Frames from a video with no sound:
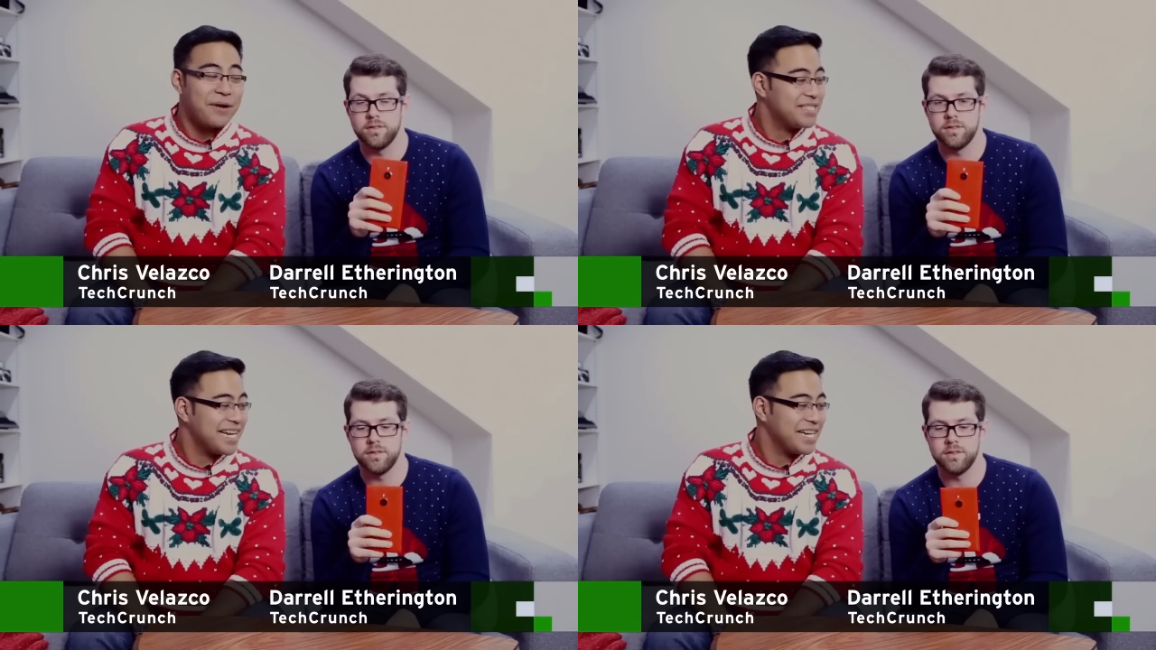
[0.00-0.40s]
Speaker 1: Today
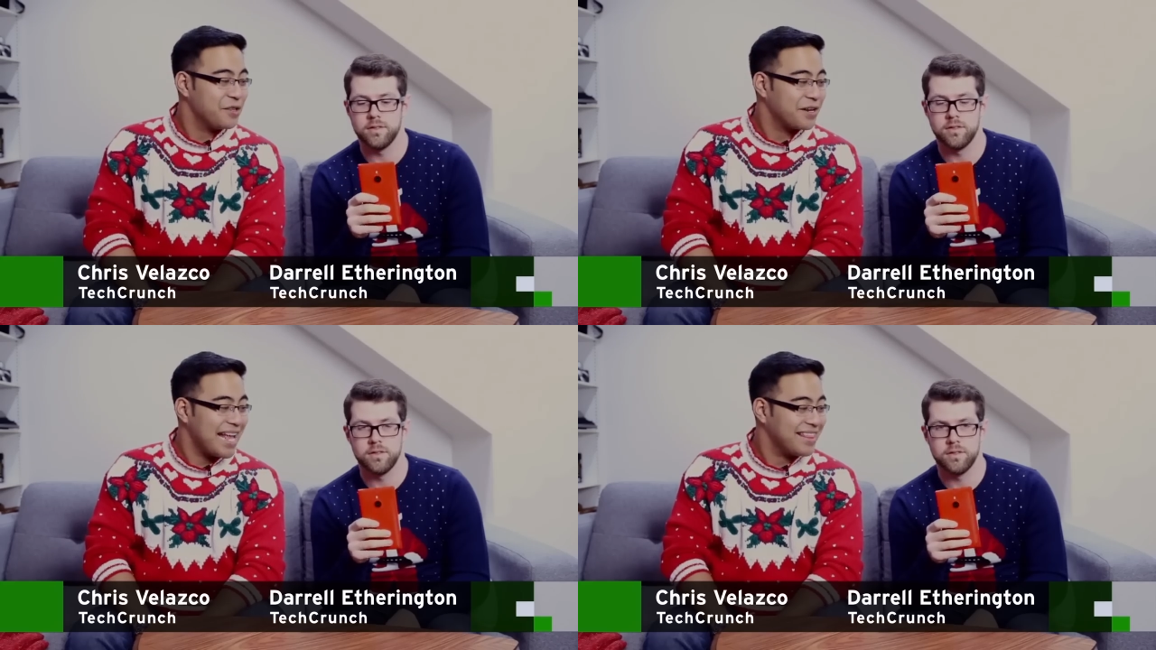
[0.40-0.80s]
we're taking a
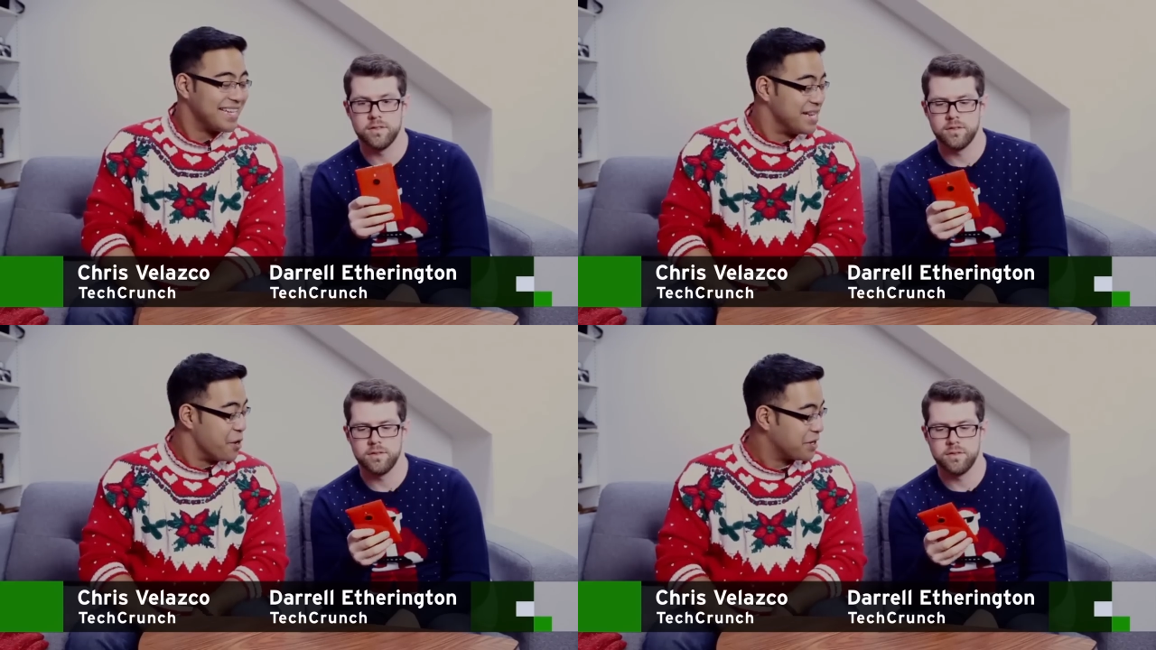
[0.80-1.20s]
look at the
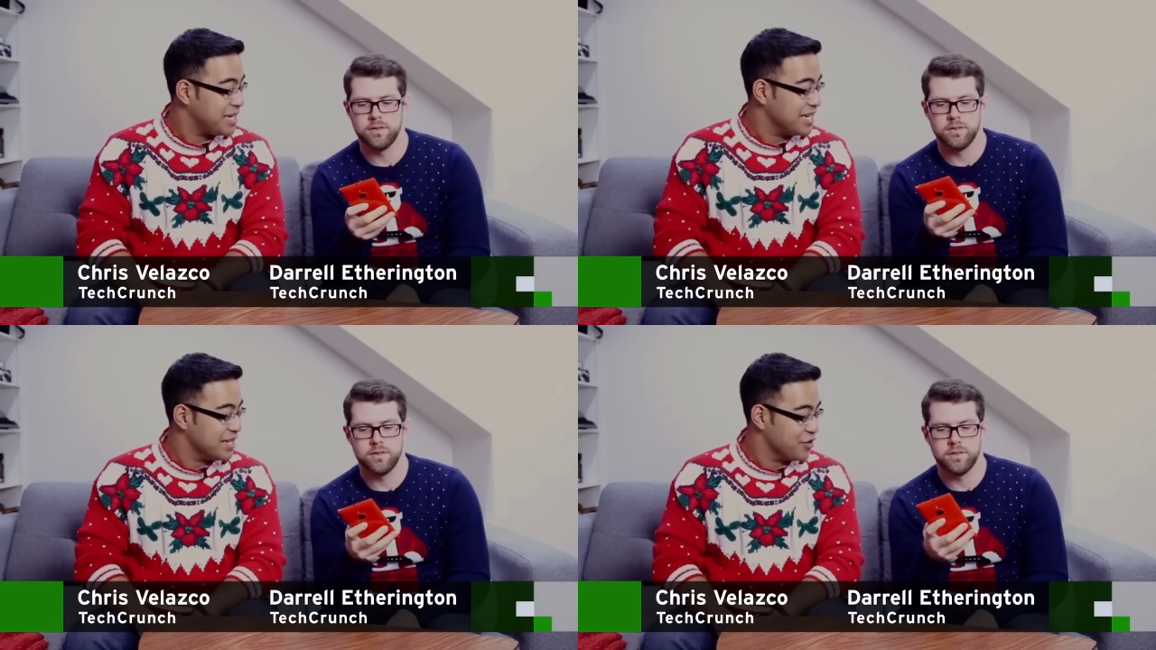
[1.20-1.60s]

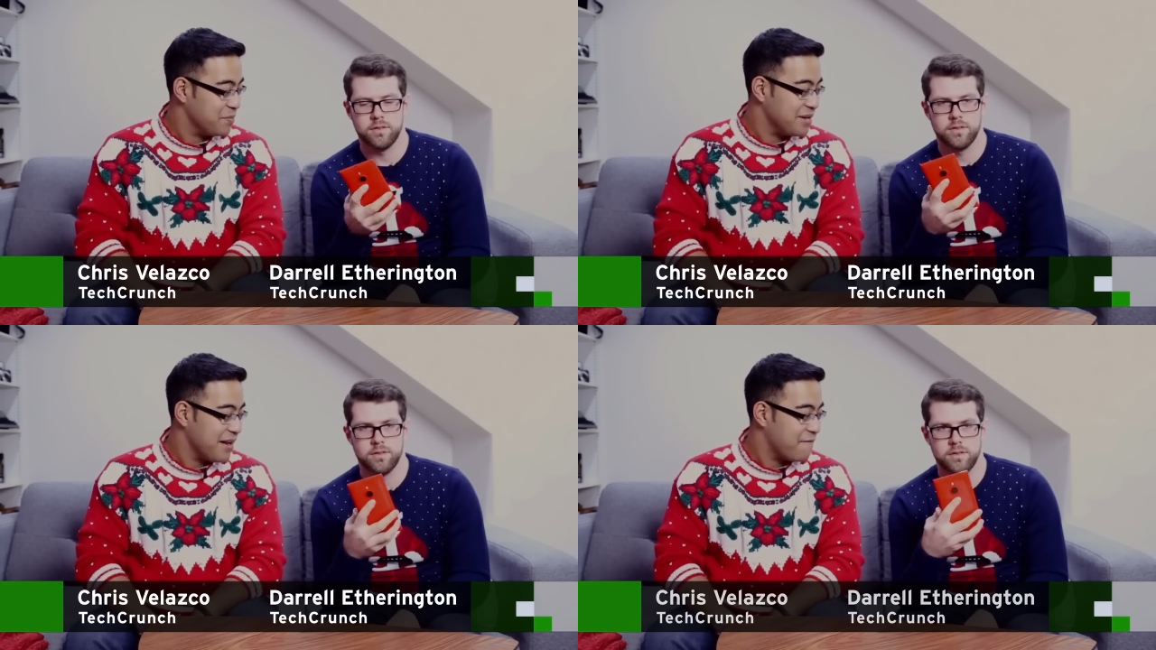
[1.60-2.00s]
Nokia
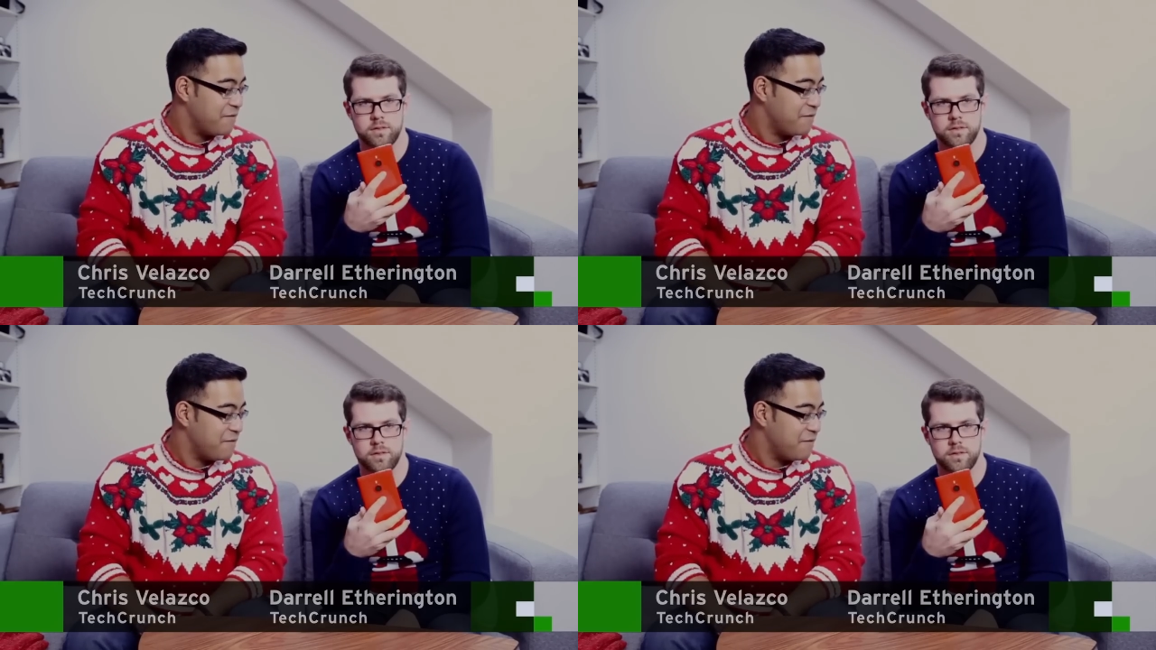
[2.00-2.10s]
Lumia